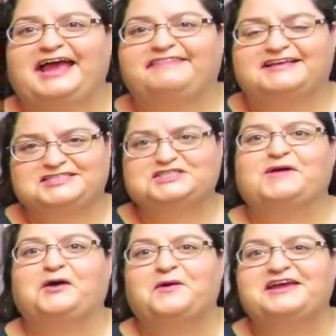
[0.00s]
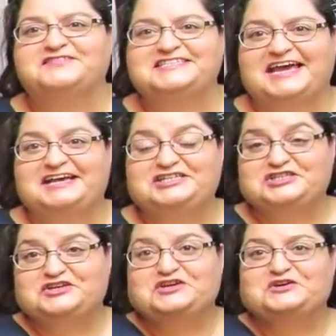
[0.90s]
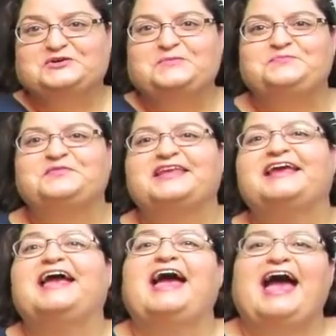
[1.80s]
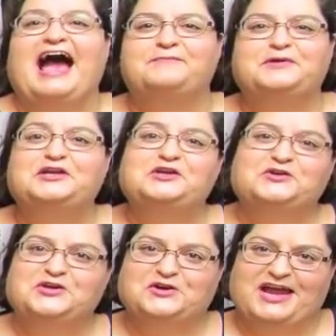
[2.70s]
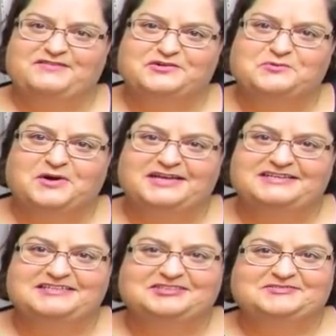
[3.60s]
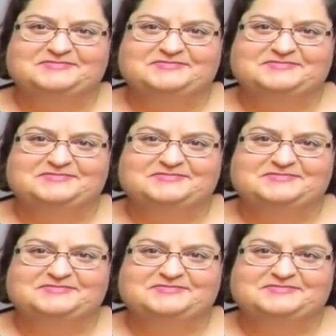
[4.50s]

And that's just my way of saying to you, Happy New Year, everyone.